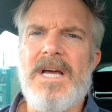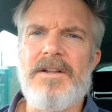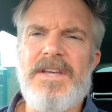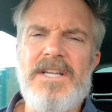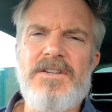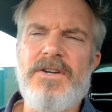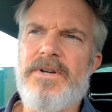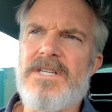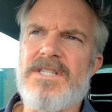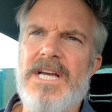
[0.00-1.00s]
And I think in
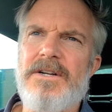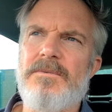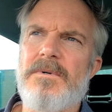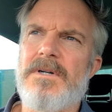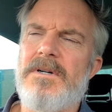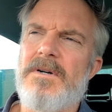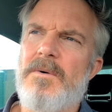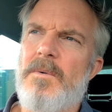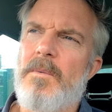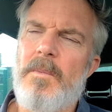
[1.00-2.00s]
doing so,
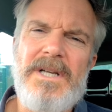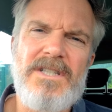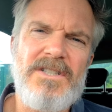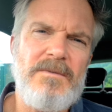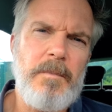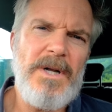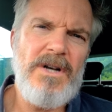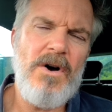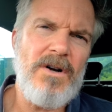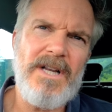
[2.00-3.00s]
we're
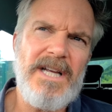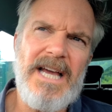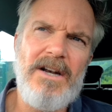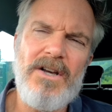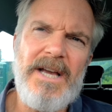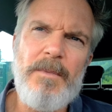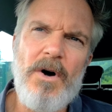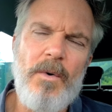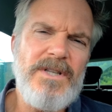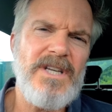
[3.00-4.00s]
not going to get looking. We're
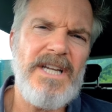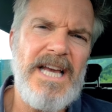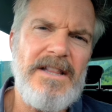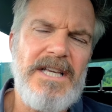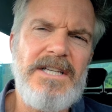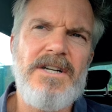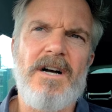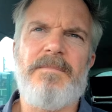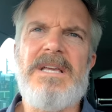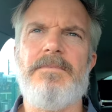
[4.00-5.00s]
always going to get these
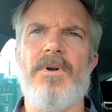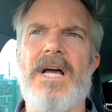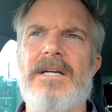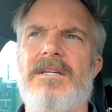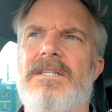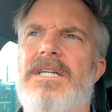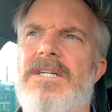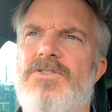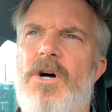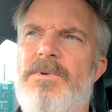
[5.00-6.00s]
young people like
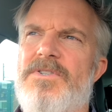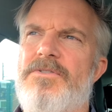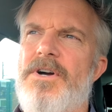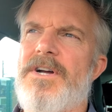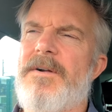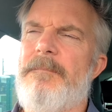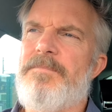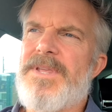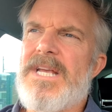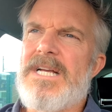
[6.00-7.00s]
Thomas Crook.
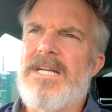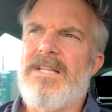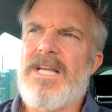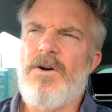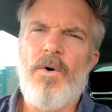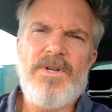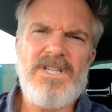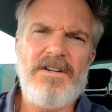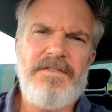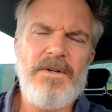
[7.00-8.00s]
And they're always
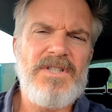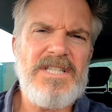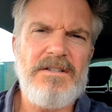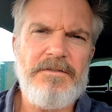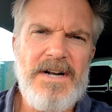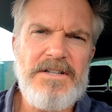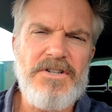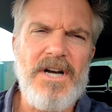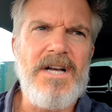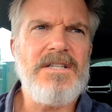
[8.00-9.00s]
going to feel
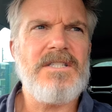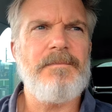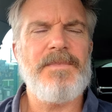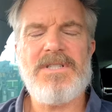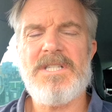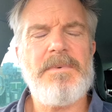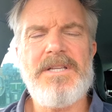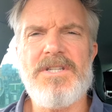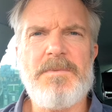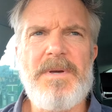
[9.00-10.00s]
disenfranchised. This is
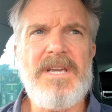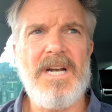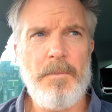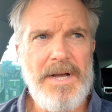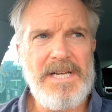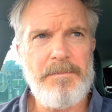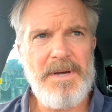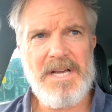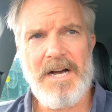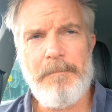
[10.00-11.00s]
me just speaking. I'm waiting to
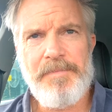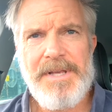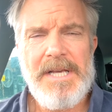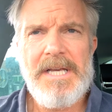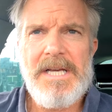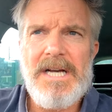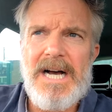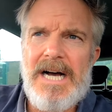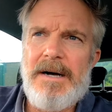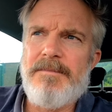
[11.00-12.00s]
pick up
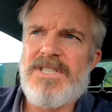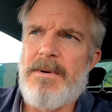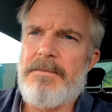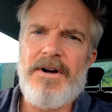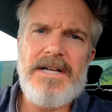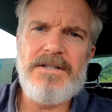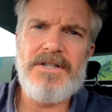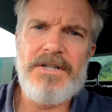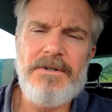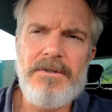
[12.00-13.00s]
some upgrades
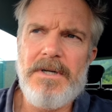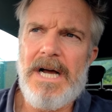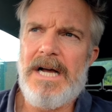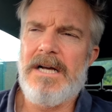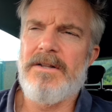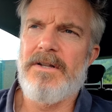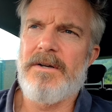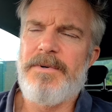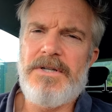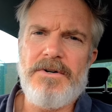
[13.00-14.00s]
to the
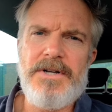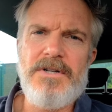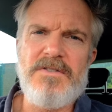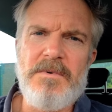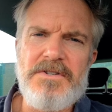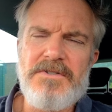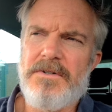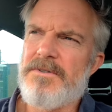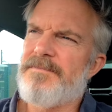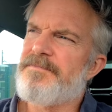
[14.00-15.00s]
computer I use for my
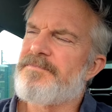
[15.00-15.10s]
school.